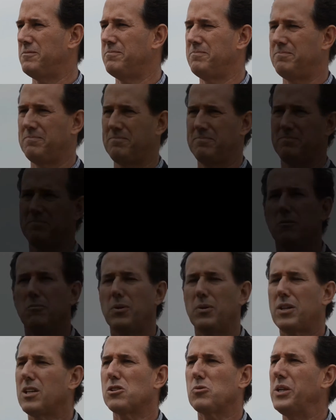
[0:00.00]
Yeah.
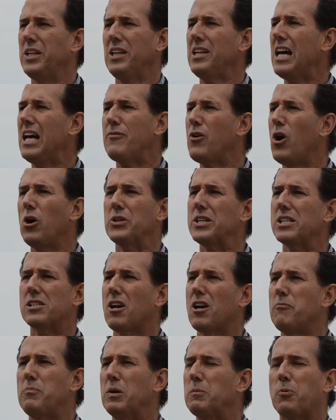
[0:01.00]
Because we didn't have all these
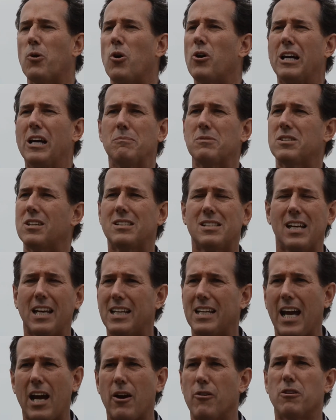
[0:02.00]
government programs to
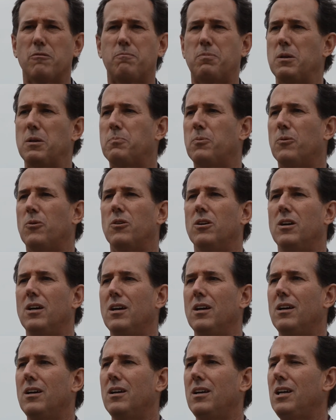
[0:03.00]
take care of people.
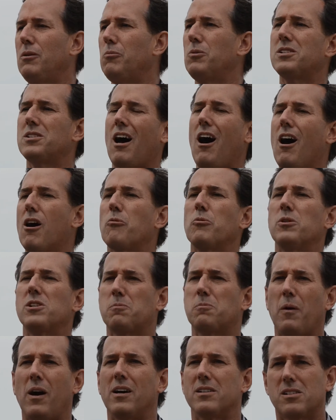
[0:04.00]
It was our
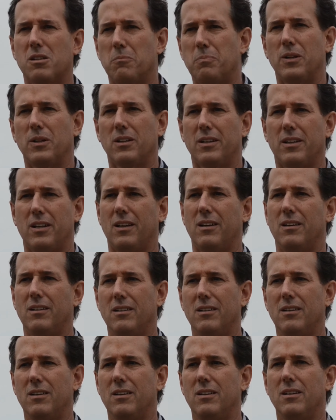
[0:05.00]
responsibility
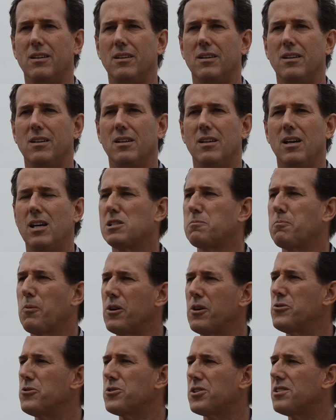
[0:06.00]
as
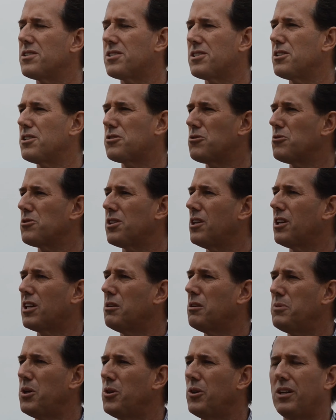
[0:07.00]
brothers and sisters in a
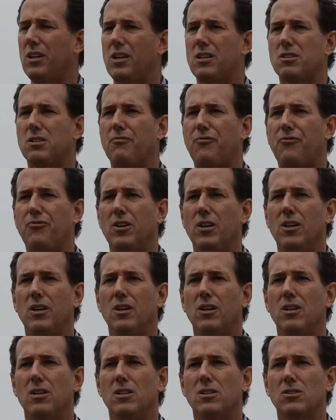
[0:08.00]
community to
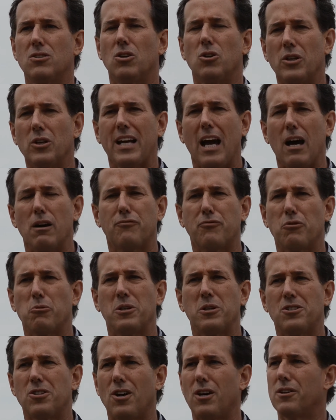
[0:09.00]
look out
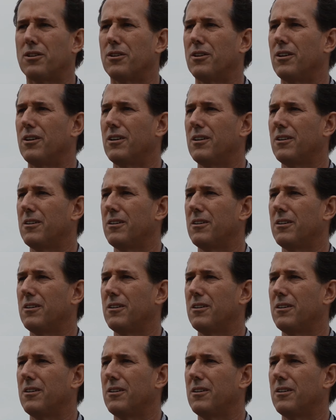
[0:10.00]
for each other.